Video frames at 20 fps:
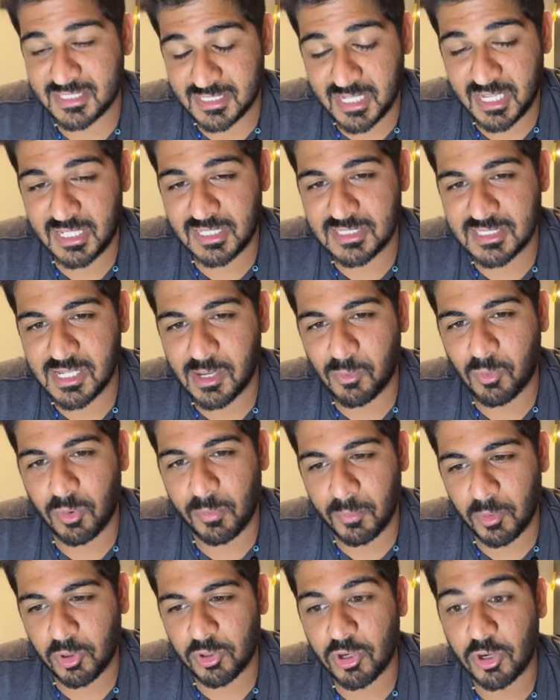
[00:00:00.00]
kids that were
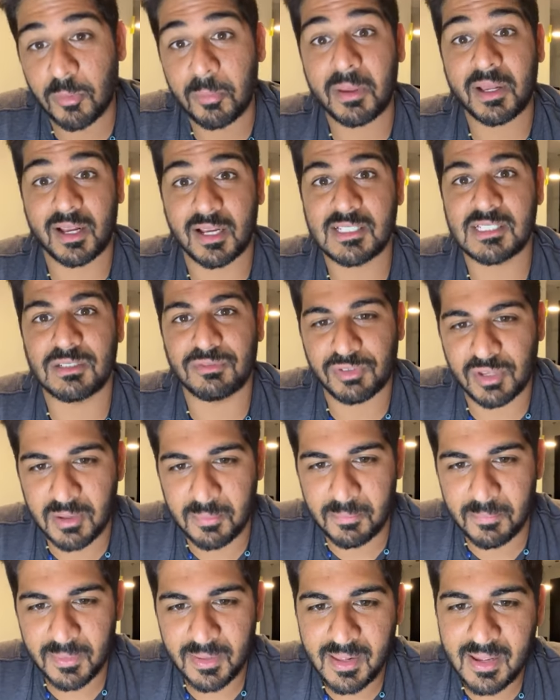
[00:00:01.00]
murdered because of
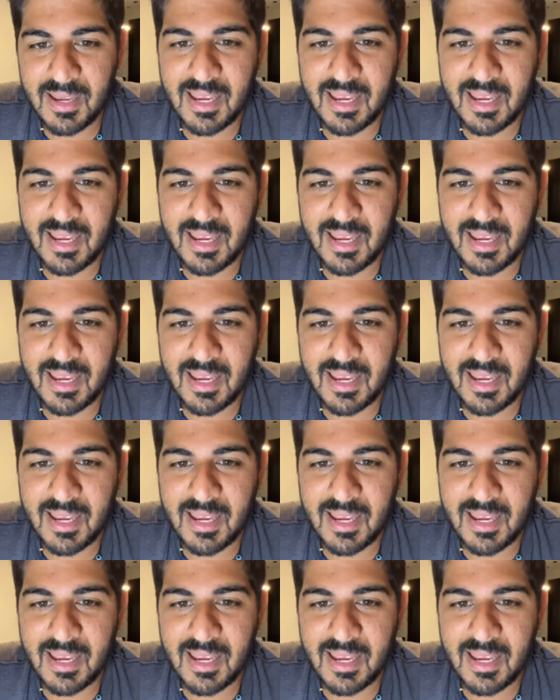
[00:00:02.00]
him